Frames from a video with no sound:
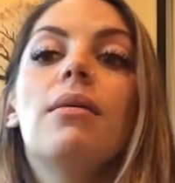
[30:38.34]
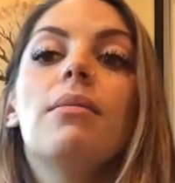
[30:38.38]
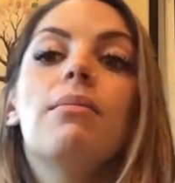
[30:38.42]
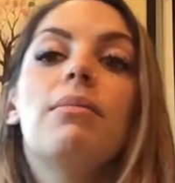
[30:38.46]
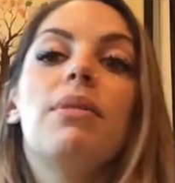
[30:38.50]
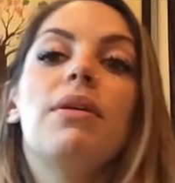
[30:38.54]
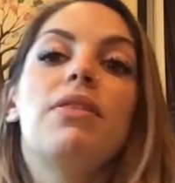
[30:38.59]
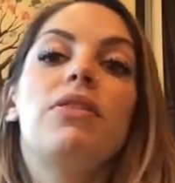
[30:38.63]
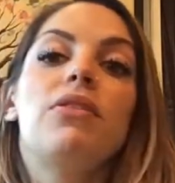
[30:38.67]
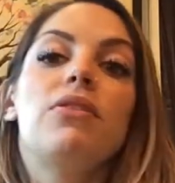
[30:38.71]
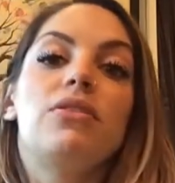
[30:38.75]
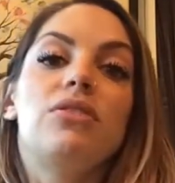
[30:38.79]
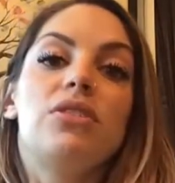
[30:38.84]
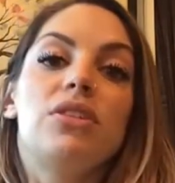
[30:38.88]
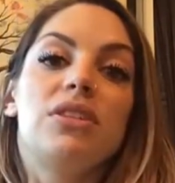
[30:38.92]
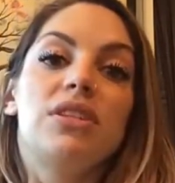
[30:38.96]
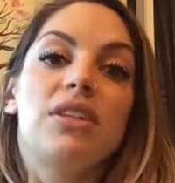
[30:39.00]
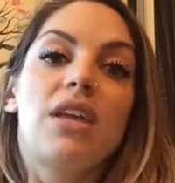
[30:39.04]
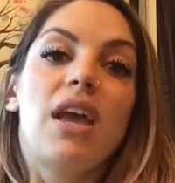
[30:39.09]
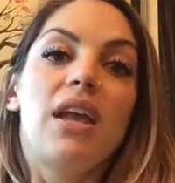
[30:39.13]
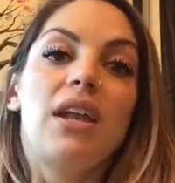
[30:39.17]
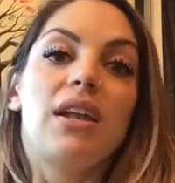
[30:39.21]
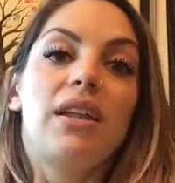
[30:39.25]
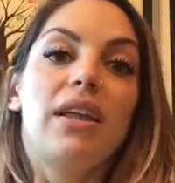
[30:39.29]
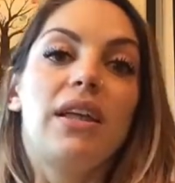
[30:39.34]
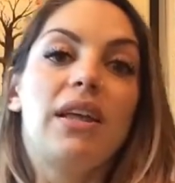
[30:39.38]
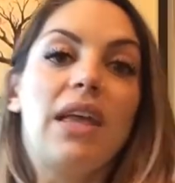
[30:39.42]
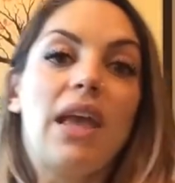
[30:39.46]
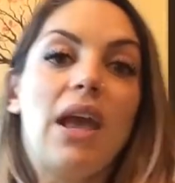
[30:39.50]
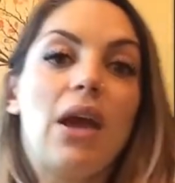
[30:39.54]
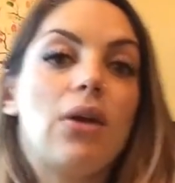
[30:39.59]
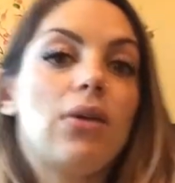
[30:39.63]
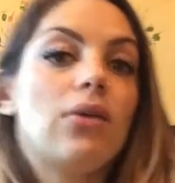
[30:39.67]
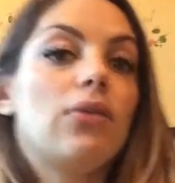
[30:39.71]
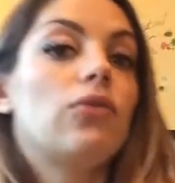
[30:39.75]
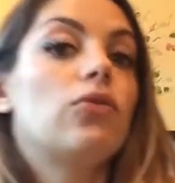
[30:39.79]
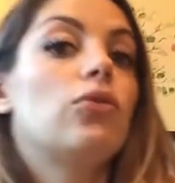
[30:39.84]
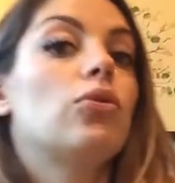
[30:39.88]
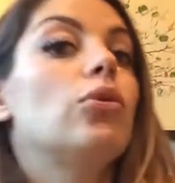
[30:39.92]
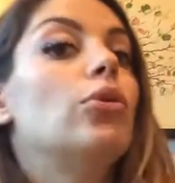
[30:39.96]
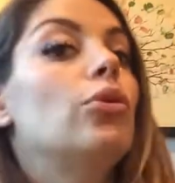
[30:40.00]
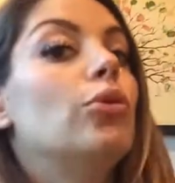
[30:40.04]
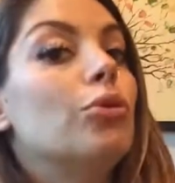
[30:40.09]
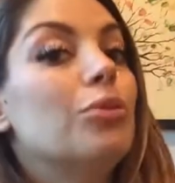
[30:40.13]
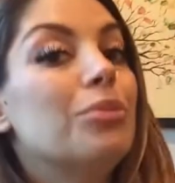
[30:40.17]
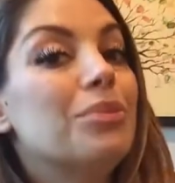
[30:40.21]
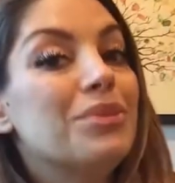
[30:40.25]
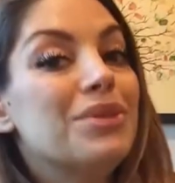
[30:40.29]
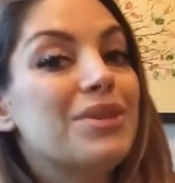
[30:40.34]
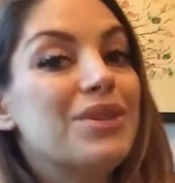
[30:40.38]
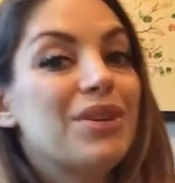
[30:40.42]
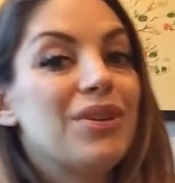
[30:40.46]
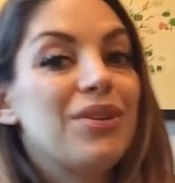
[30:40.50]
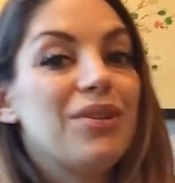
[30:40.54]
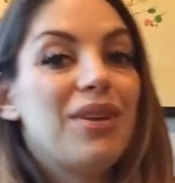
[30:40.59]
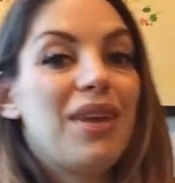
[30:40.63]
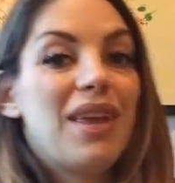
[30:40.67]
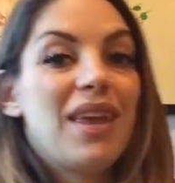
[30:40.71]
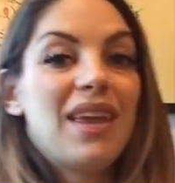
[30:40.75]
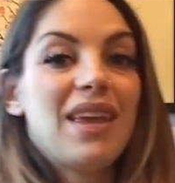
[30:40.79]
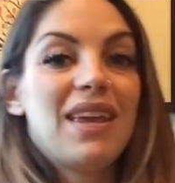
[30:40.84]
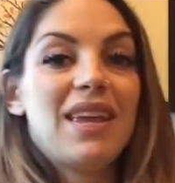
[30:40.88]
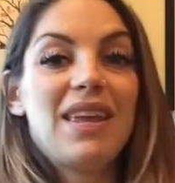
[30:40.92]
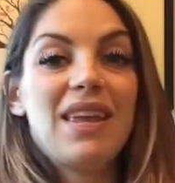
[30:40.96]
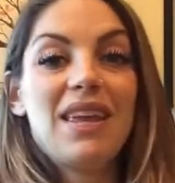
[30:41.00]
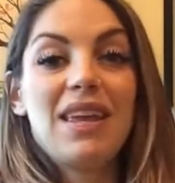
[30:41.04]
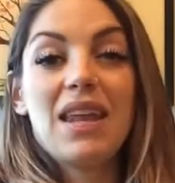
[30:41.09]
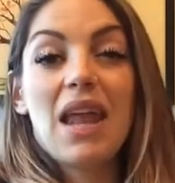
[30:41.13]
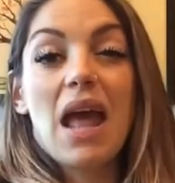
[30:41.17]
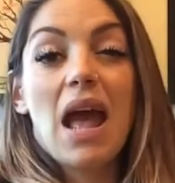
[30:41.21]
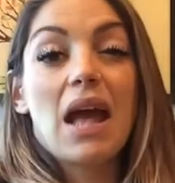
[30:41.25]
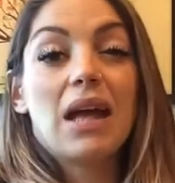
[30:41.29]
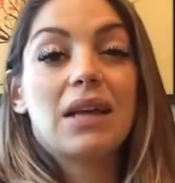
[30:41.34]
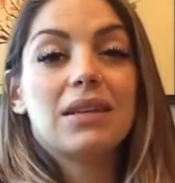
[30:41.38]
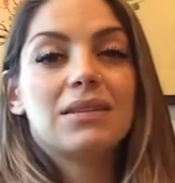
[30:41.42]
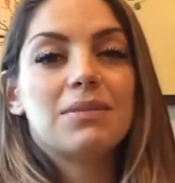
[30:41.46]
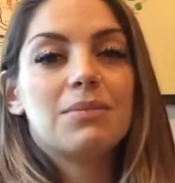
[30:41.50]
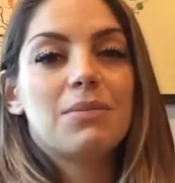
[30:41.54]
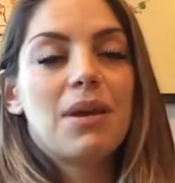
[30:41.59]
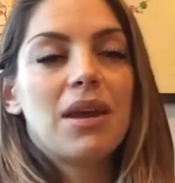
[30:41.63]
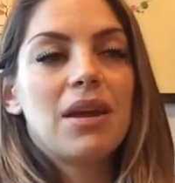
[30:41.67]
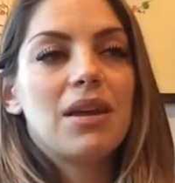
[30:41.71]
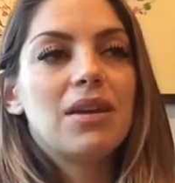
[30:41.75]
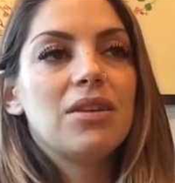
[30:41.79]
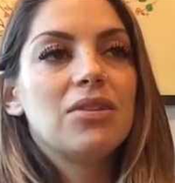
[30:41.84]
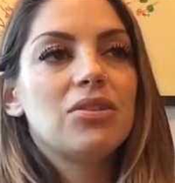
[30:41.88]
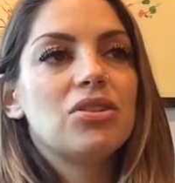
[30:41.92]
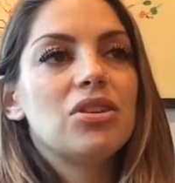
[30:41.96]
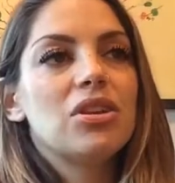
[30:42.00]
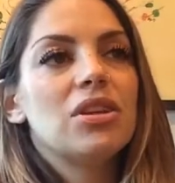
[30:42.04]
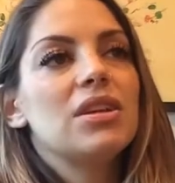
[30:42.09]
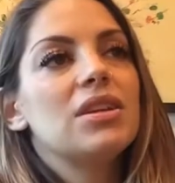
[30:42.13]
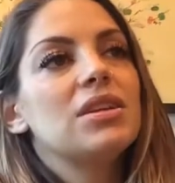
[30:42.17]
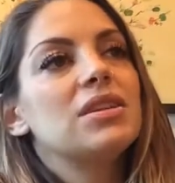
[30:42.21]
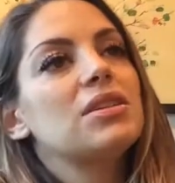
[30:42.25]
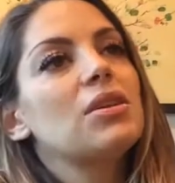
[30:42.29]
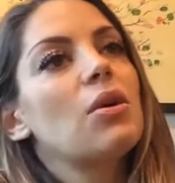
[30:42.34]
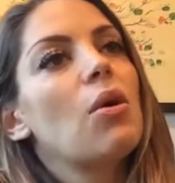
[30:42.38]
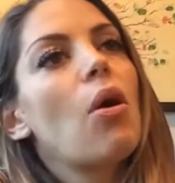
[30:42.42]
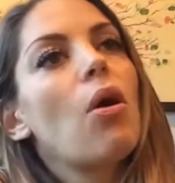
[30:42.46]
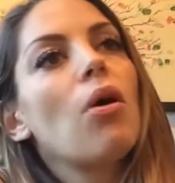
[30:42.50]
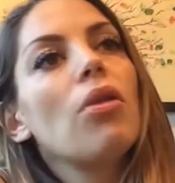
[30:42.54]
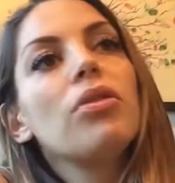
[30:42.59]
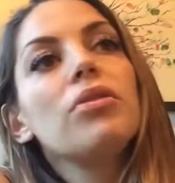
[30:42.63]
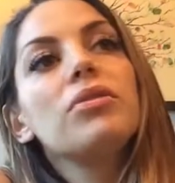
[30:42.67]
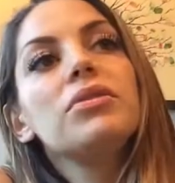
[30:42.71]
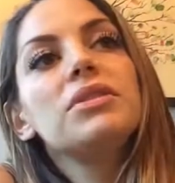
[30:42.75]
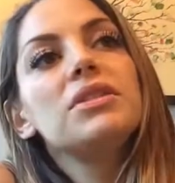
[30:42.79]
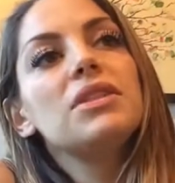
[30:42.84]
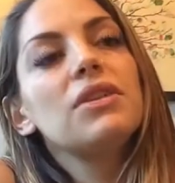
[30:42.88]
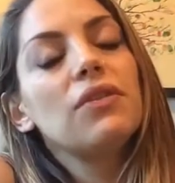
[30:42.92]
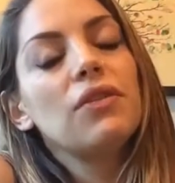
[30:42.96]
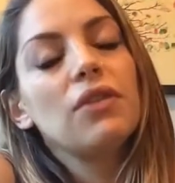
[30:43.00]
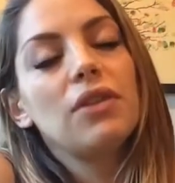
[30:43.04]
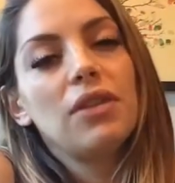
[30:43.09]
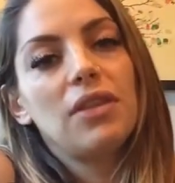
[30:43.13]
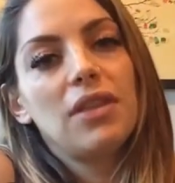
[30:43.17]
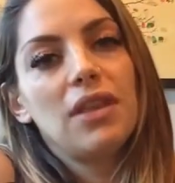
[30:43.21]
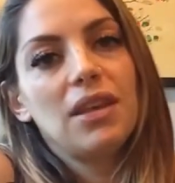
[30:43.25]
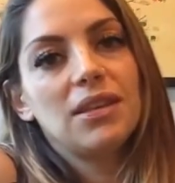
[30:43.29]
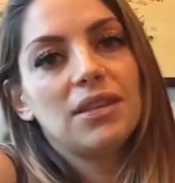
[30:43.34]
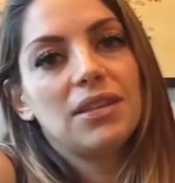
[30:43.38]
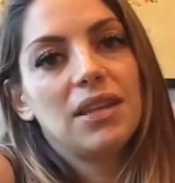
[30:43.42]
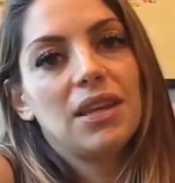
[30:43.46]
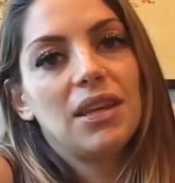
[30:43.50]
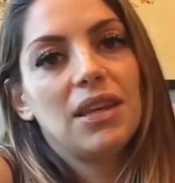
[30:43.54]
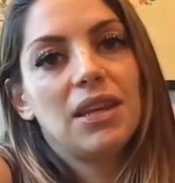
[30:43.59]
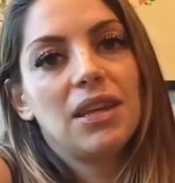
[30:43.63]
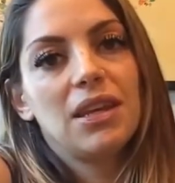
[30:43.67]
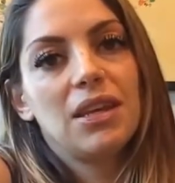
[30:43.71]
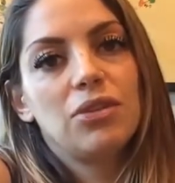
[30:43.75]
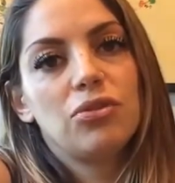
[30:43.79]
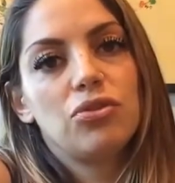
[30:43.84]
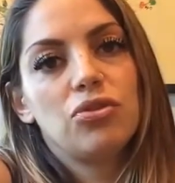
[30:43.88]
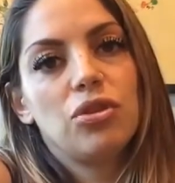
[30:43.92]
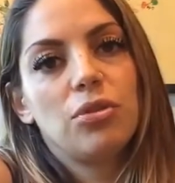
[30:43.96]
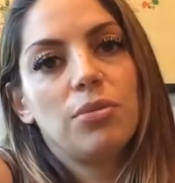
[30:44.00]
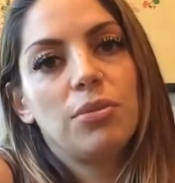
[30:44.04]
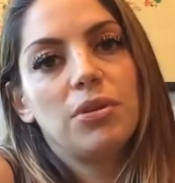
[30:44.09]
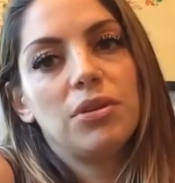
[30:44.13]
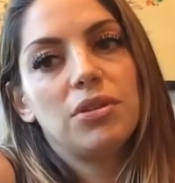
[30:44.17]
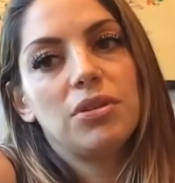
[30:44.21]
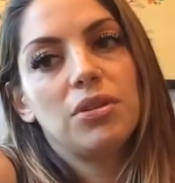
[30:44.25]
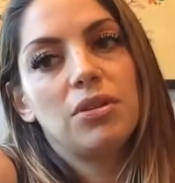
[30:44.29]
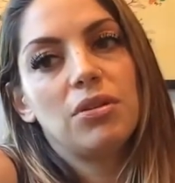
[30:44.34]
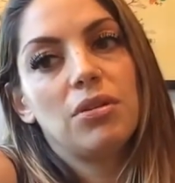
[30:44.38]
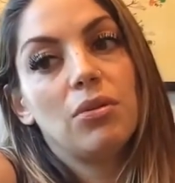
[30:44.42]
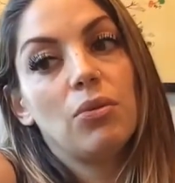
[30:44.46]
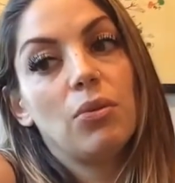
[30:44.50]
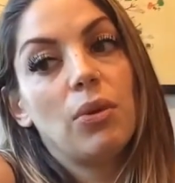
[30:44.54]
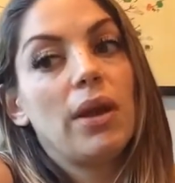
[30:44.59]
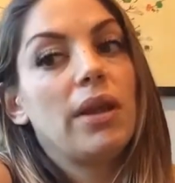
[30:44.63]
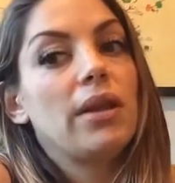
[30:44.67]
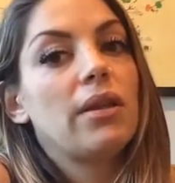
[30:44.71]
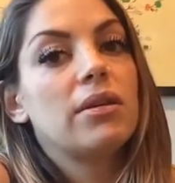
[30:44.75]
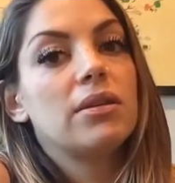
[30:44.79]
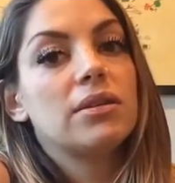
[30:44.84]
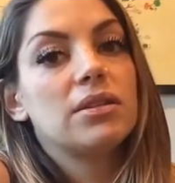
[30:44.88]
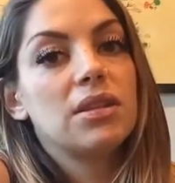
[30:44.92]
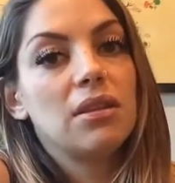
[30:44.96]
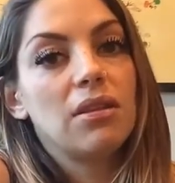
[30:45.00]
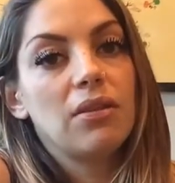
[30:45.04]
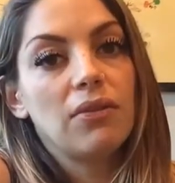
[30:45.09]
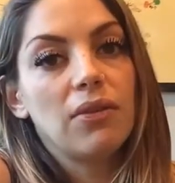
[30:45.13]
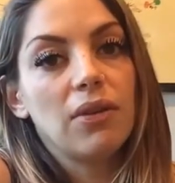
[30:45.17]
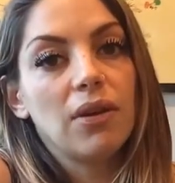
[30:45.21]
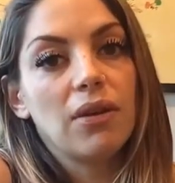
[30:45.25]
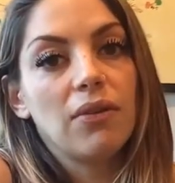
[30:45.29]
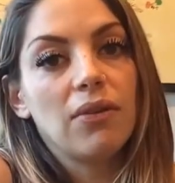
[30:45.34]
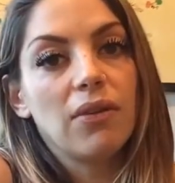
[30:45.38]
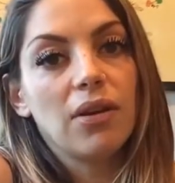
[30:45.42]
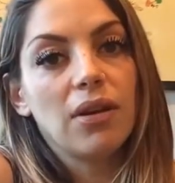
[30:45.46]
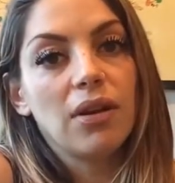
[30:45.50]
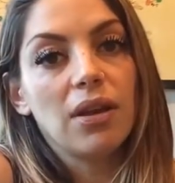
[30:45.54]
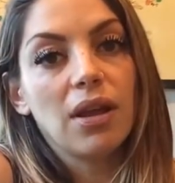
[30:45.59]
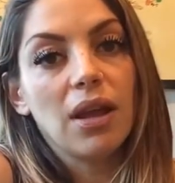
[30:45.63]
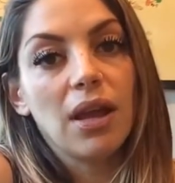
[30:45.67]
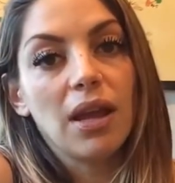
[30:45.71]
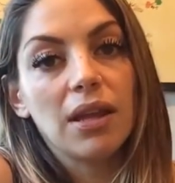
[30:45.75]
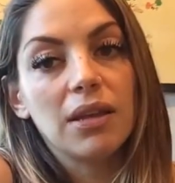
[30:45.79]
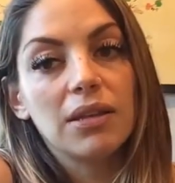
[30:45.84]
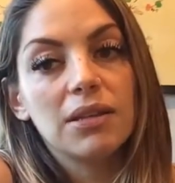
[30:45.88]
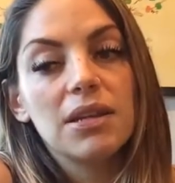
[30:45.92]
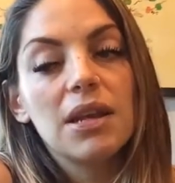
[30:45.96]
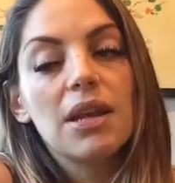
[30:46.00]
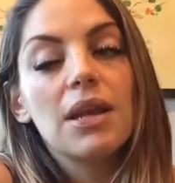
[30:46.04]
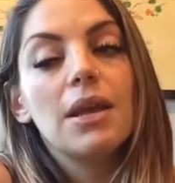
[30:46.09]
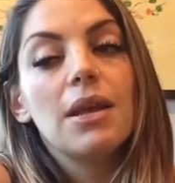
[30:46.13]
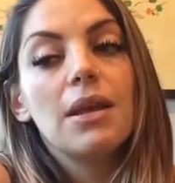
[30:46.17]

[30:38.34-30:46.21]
But they're just kind of like out of room, so you can't eat as much. So all those different things can contribute to the weight loss at the very, very end.